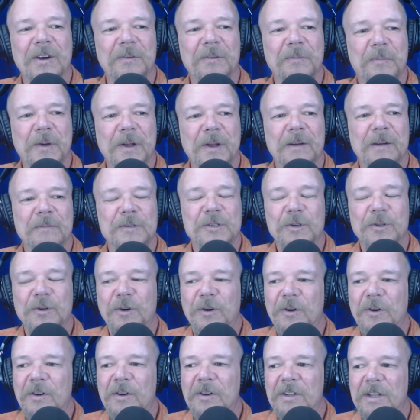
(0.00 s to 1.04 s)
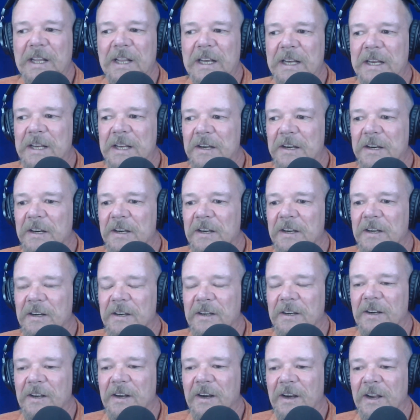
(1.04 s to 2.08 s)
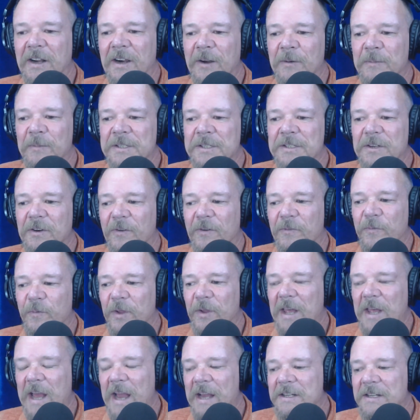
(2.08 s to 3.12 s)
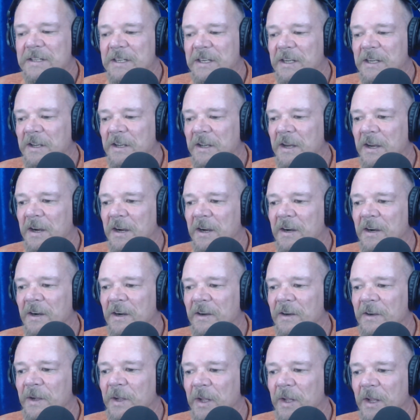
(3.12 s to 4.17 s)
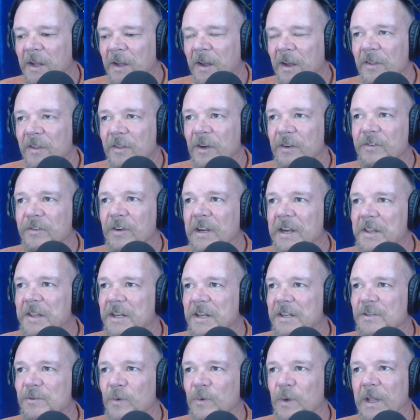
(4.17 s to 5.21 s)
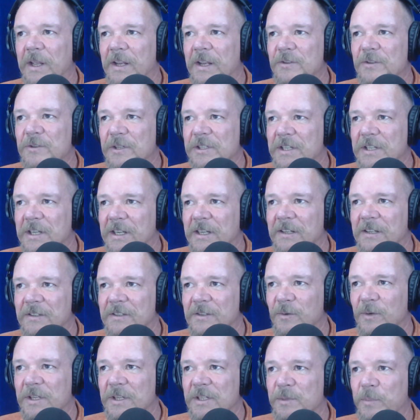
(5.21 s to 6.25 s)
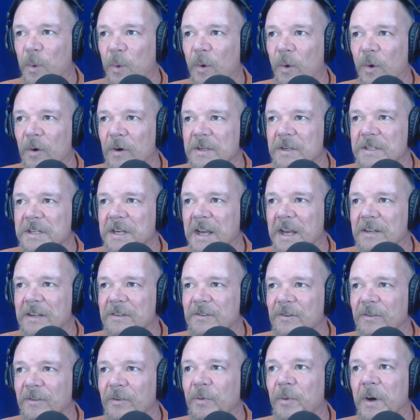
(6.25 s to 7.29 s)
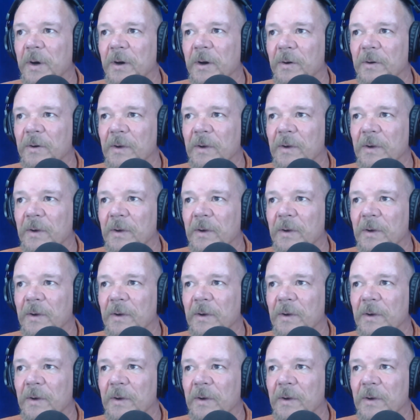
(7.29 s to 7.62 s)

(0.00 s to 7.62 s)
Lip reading: but I'm sure, like, I know myself with acting, those kind of things are really interesting to explore as an actor as well.